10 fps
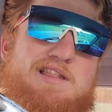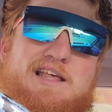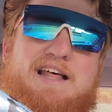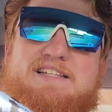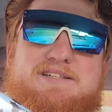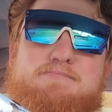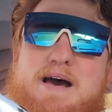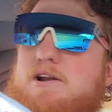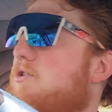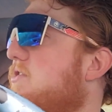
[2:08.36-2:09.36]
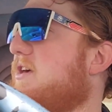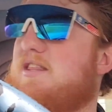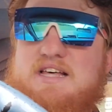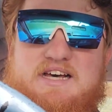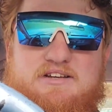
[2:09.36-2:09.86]
that's a minor
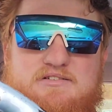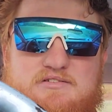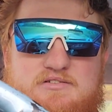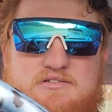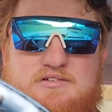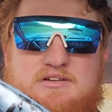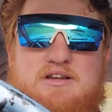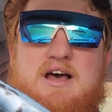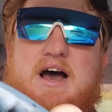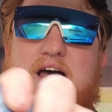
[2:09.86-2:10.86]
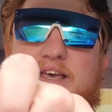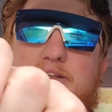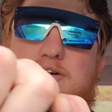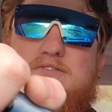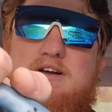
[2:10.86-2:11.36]
thing that I can
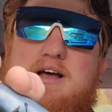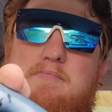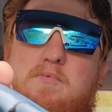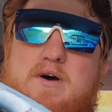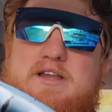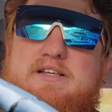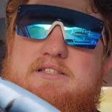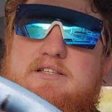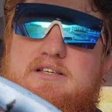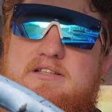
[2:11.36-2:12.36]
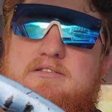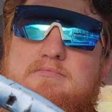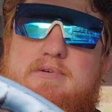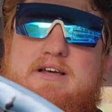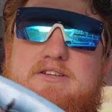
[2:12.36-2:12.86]
overcome quite easily
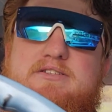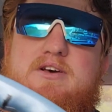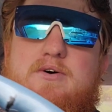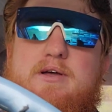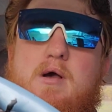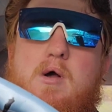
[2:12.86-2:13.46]
by just going.